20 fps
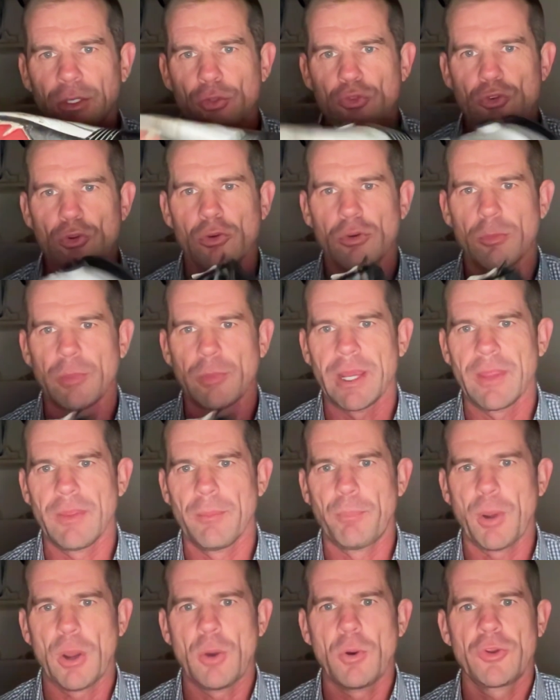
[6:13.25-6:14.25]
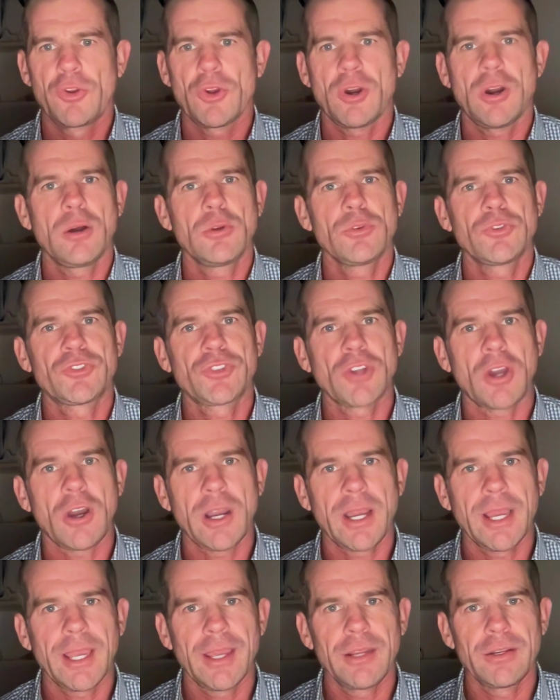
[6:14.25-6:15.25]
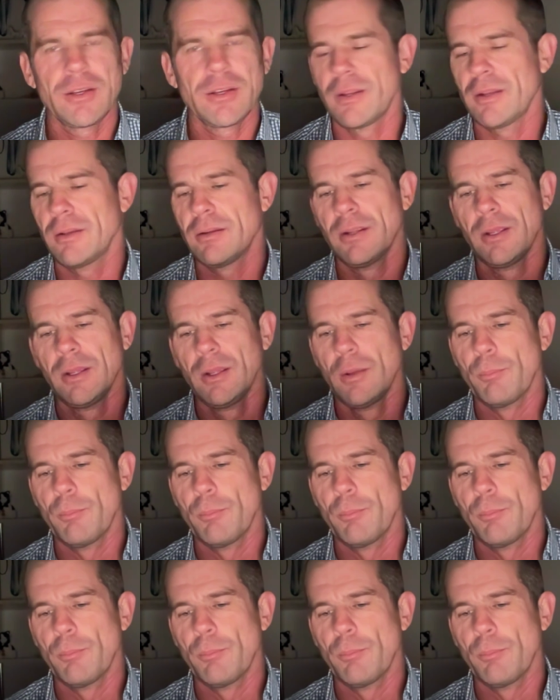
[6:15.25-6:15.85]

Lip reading: Drilled them out. The BOA dials died, and then